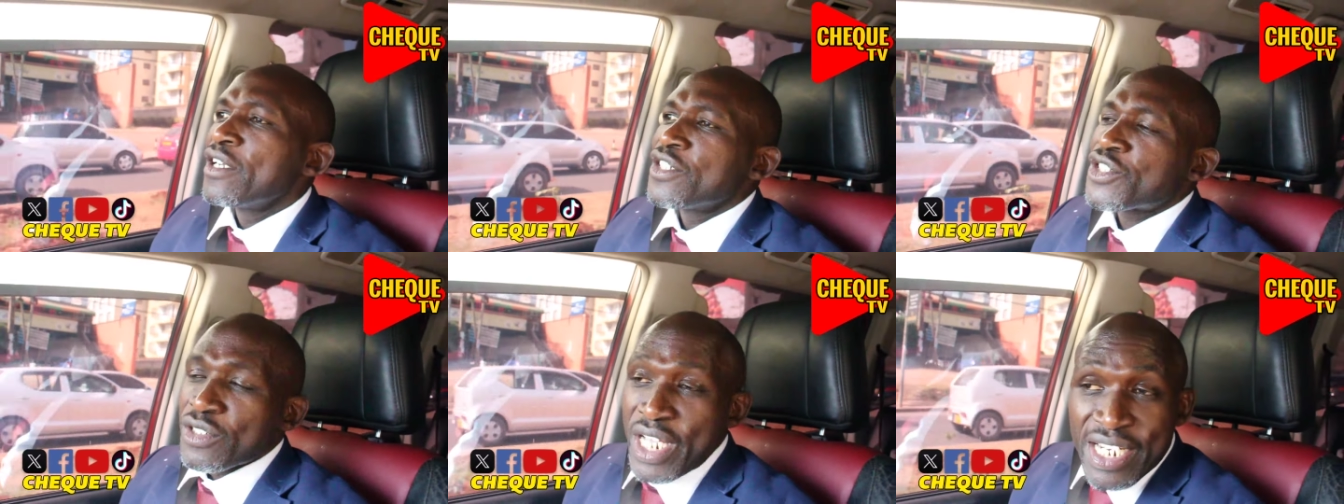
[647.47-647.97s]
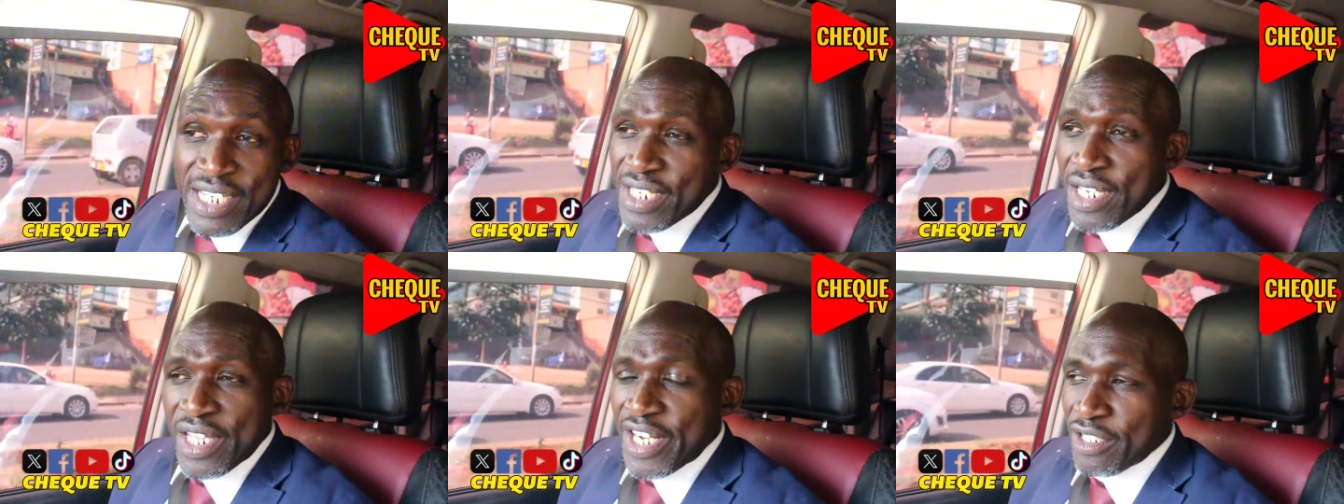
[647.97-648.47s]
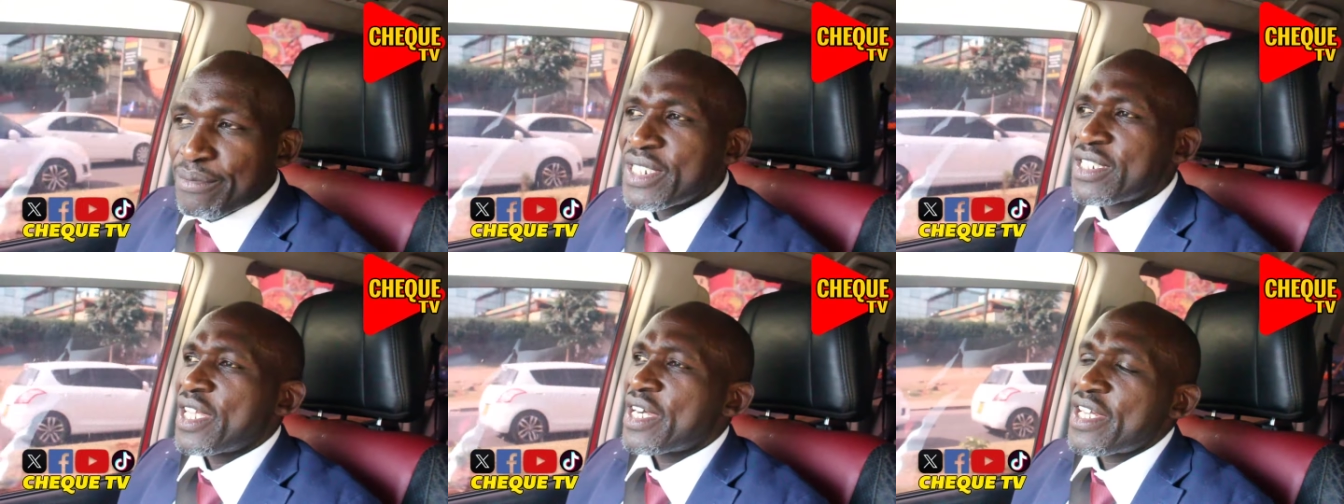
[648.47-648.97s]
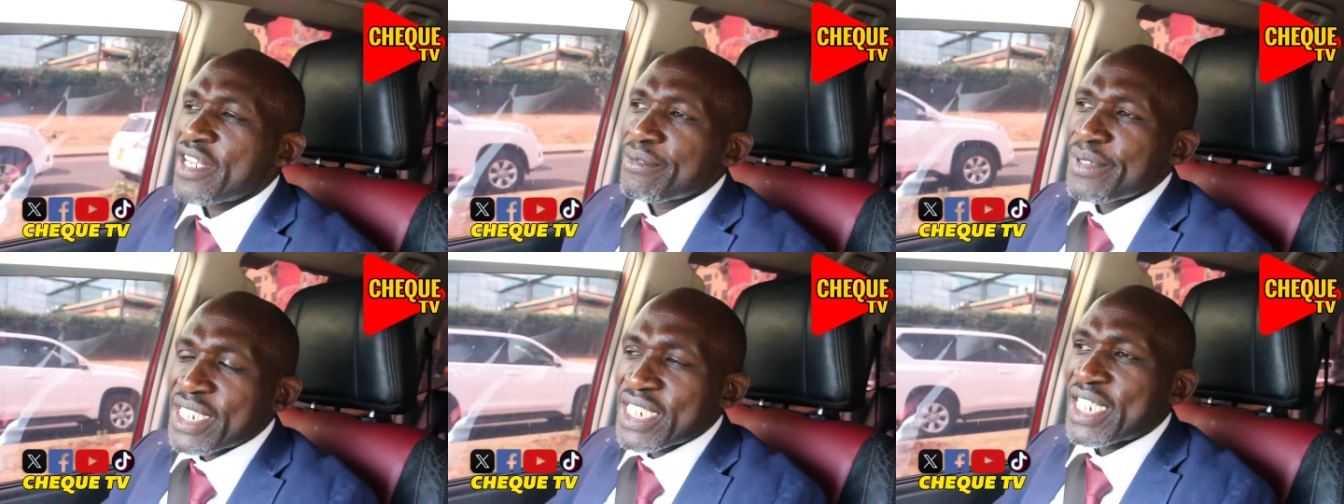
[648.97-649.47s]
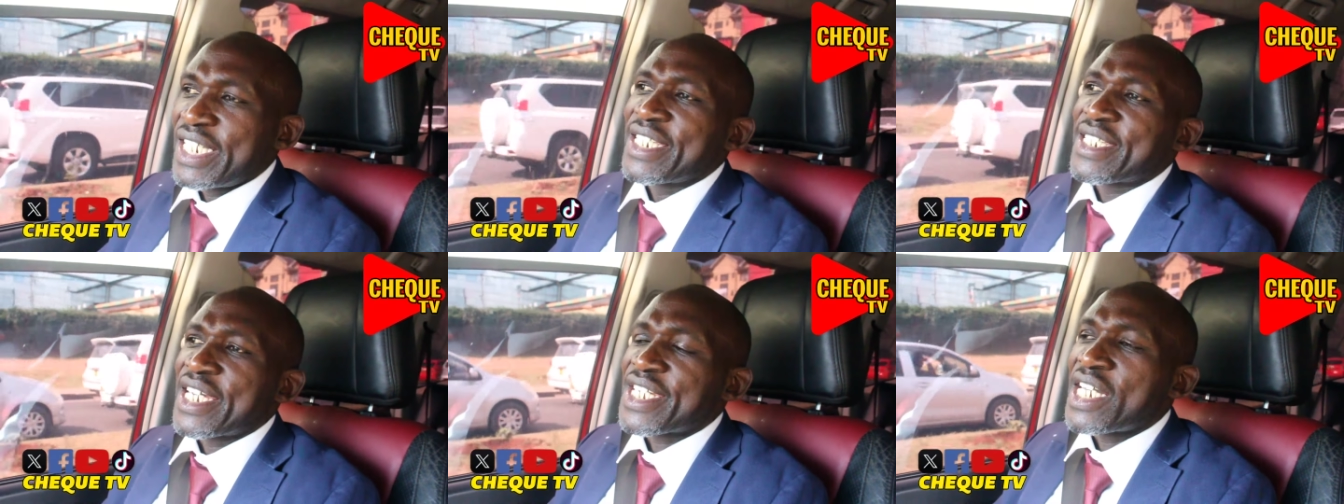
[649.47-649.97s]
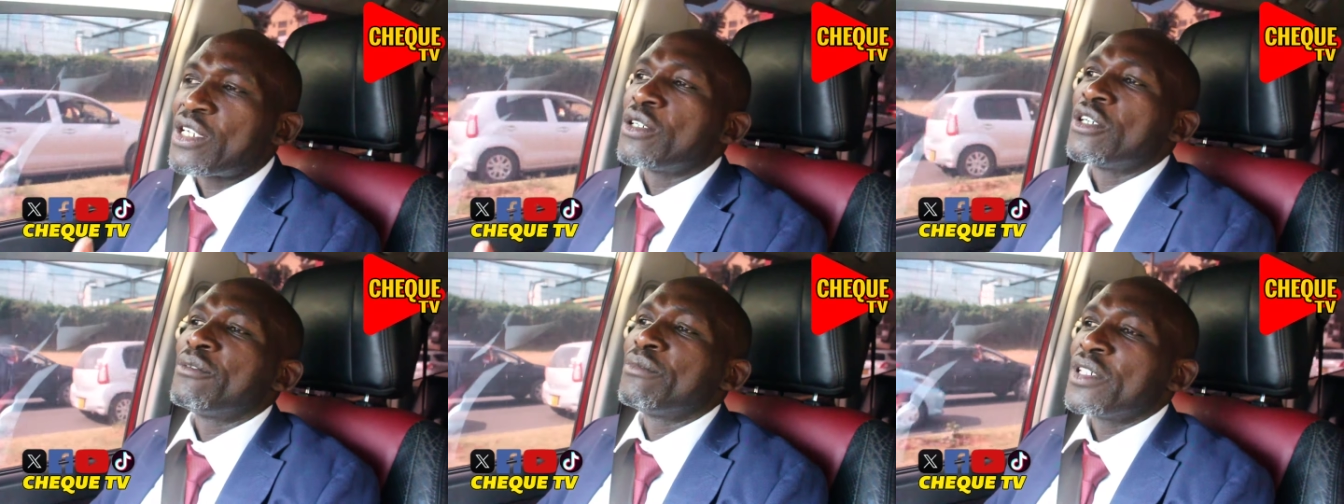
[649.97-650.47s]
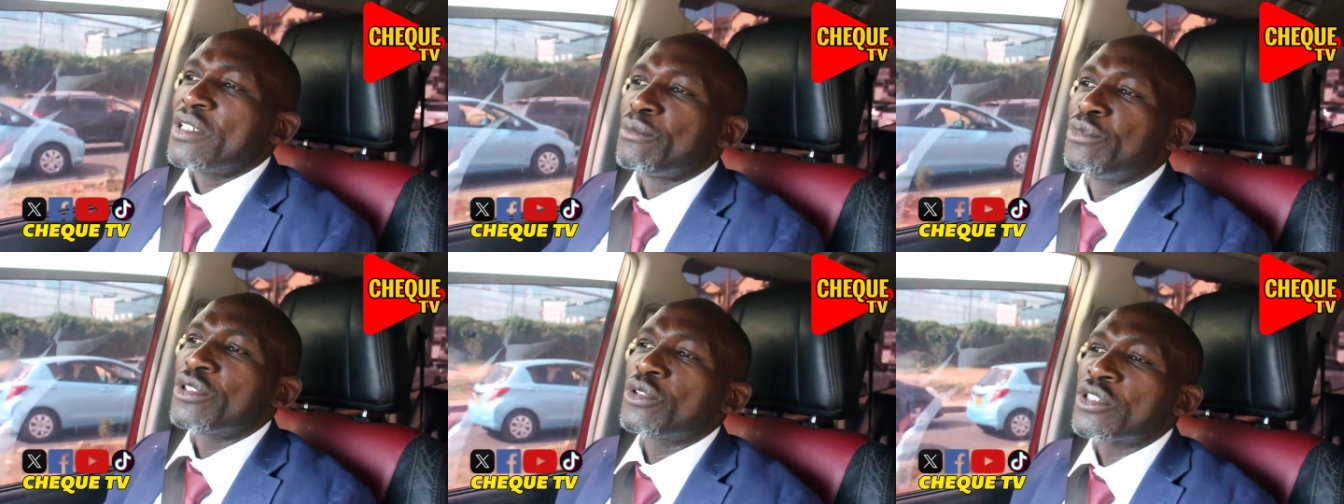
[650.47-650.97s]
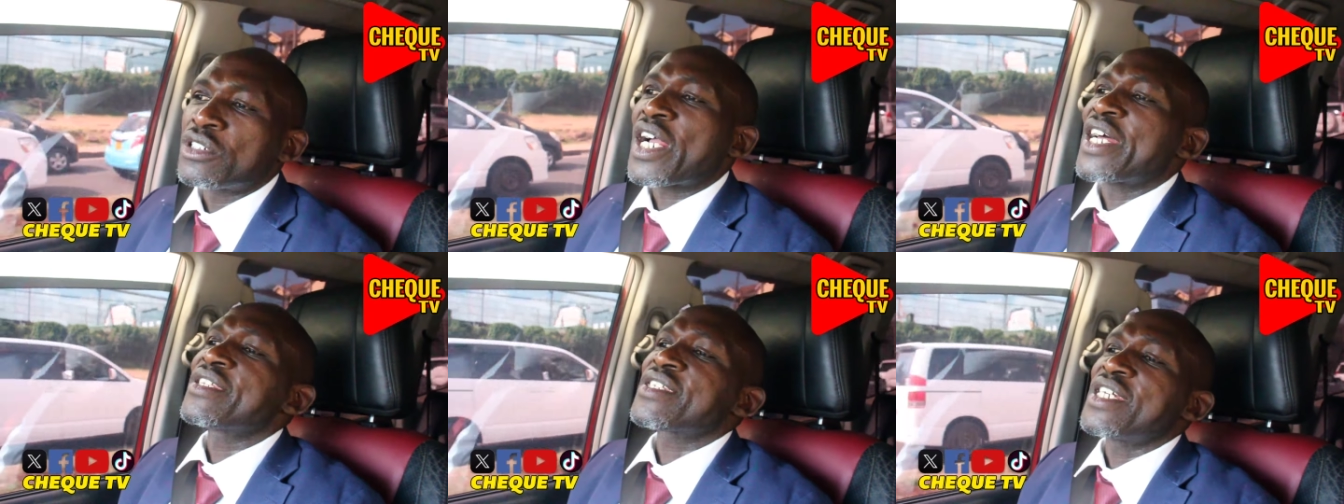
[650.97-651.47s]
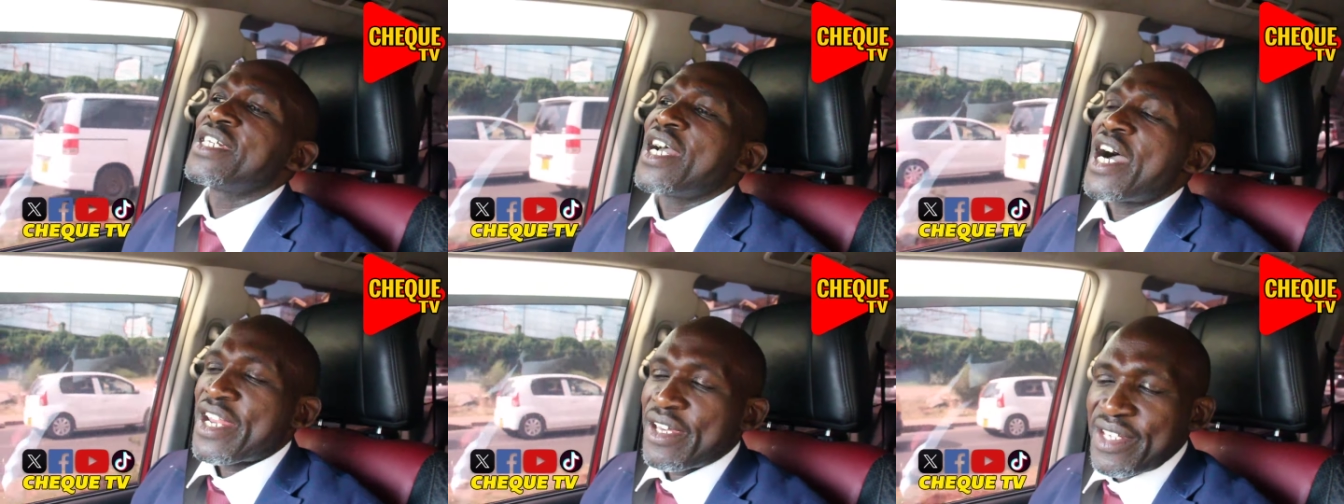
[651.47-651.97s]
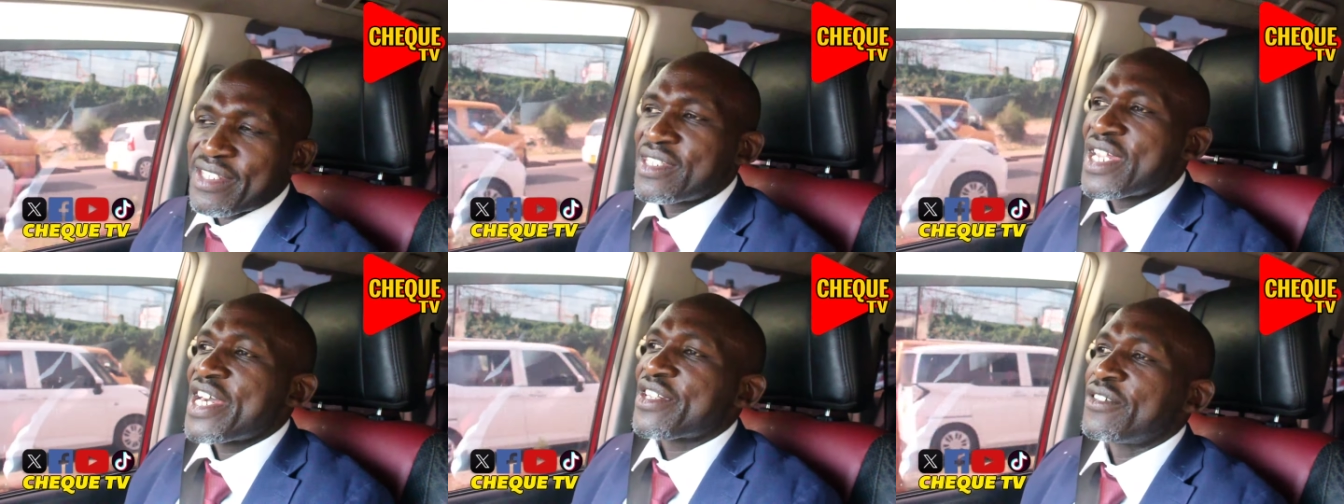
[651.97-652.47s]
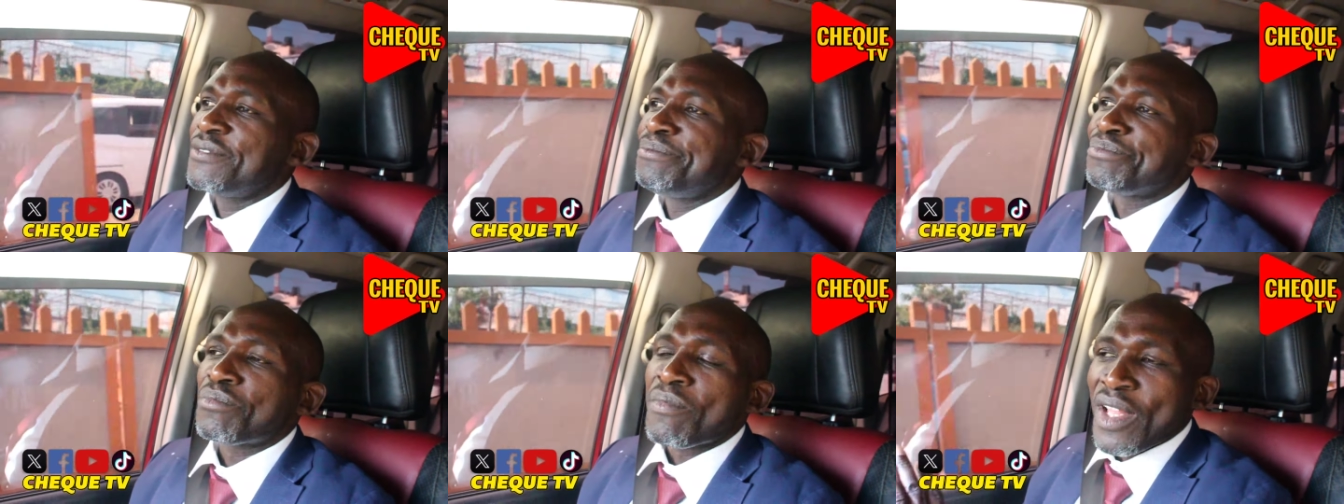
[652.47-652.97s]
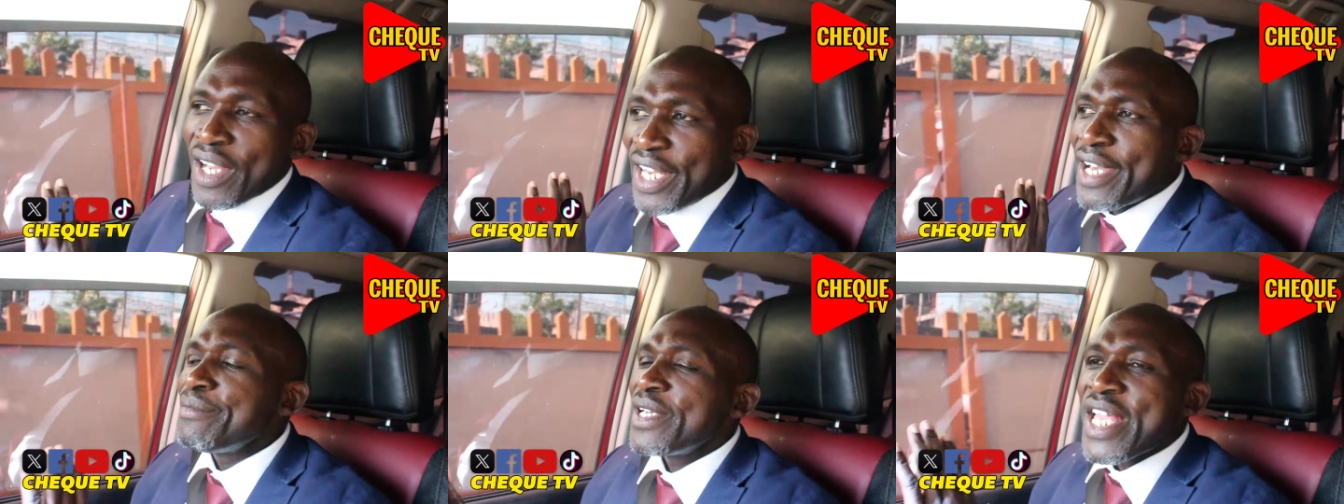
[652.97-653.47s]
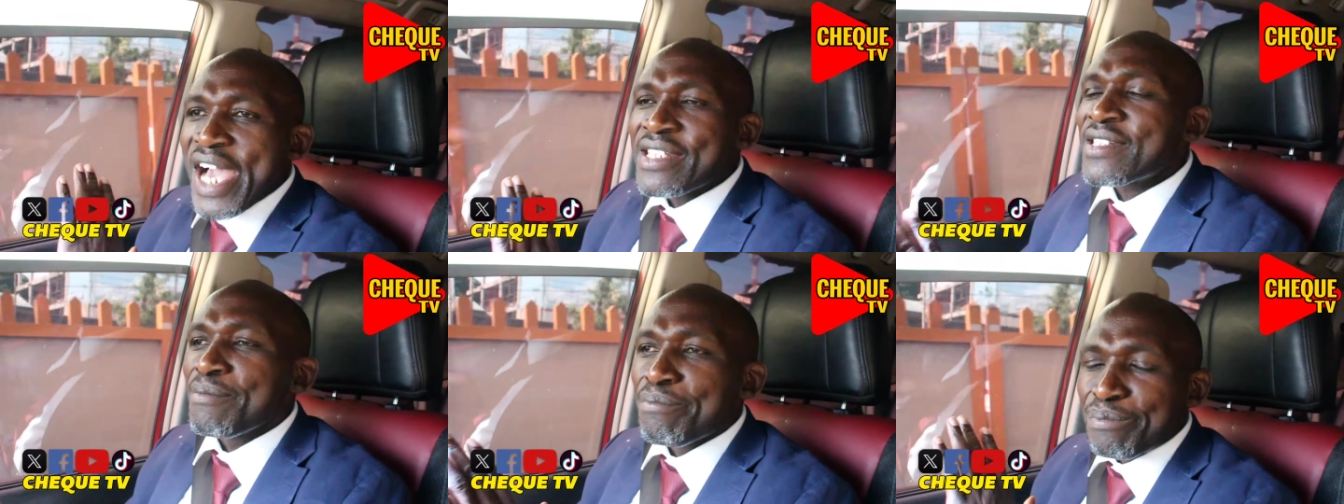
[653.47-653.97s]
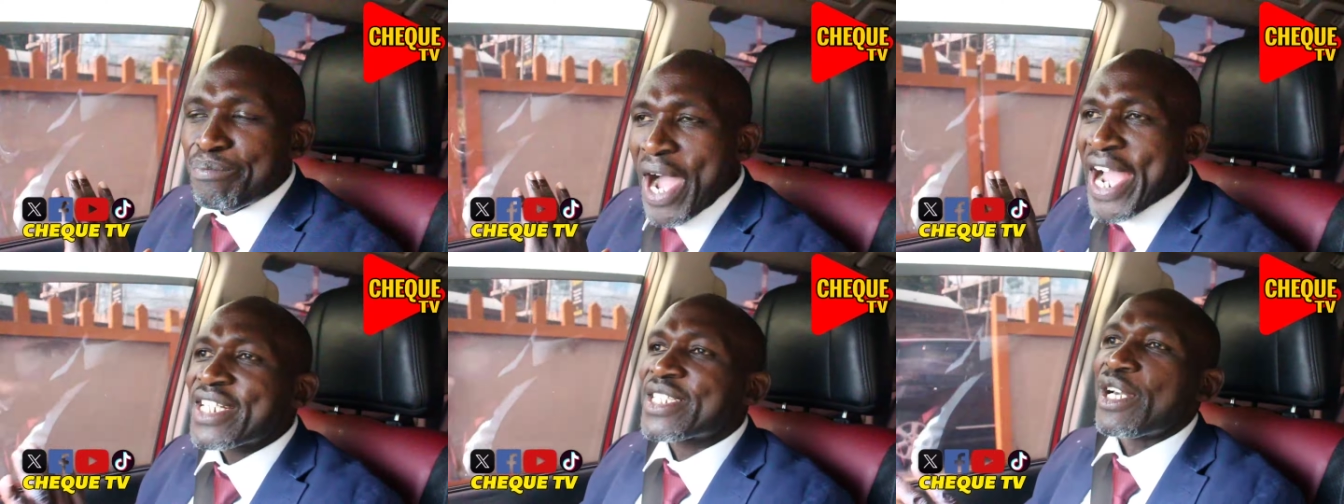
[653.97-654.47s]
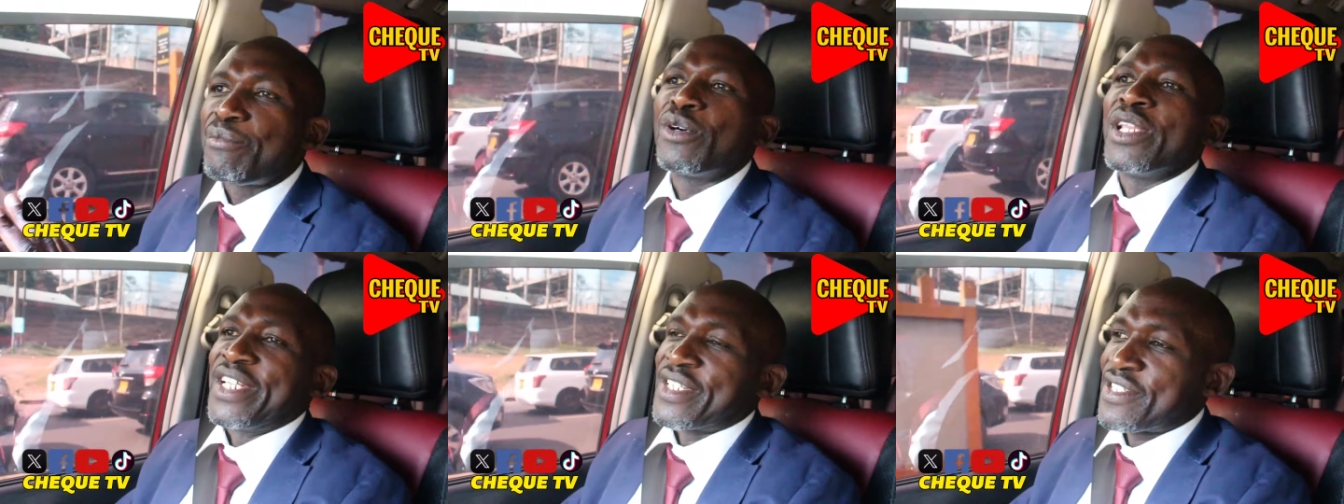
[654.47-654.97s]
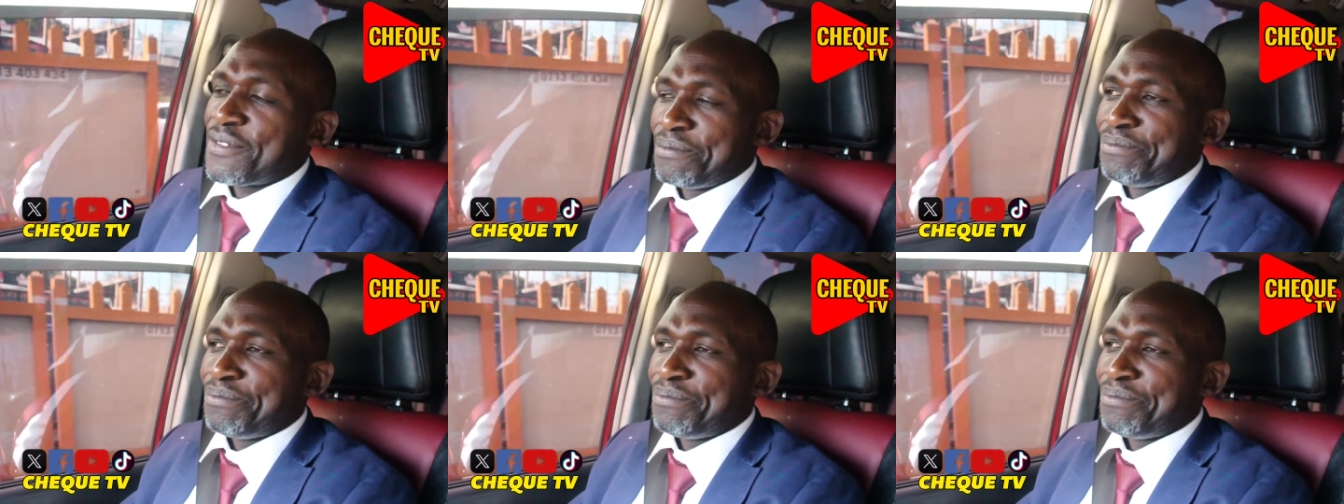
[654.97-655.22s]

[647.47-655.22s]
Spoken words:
So that's another arithmetic. The other arithmetic is that now, Ruto can say another scenario. Let me just bite the bullet.